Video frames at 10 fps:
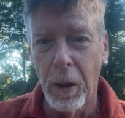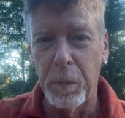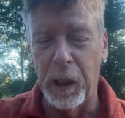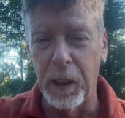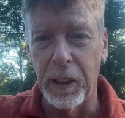
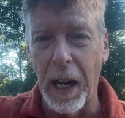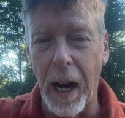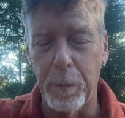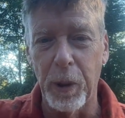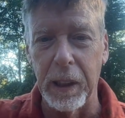because he
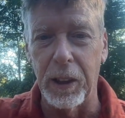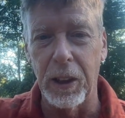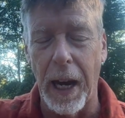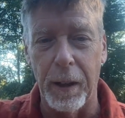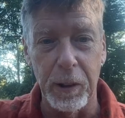operates
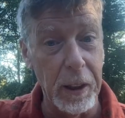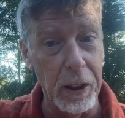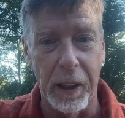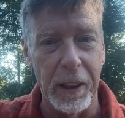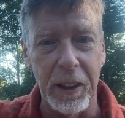
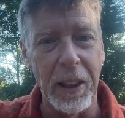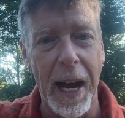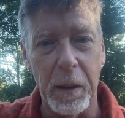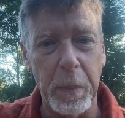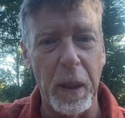Socrates like a
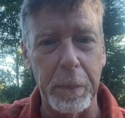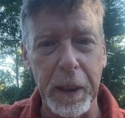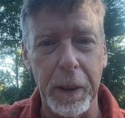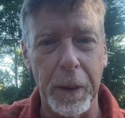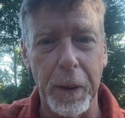sock puppet.
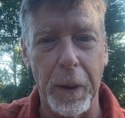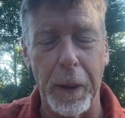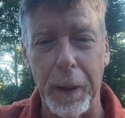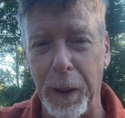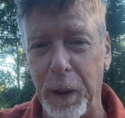All
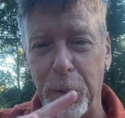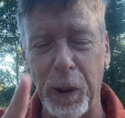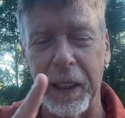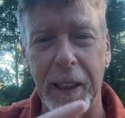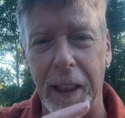right, we'll
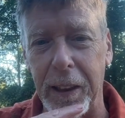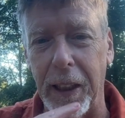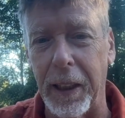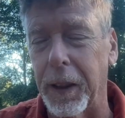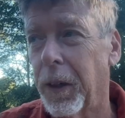get to that in a
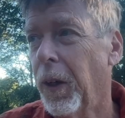second.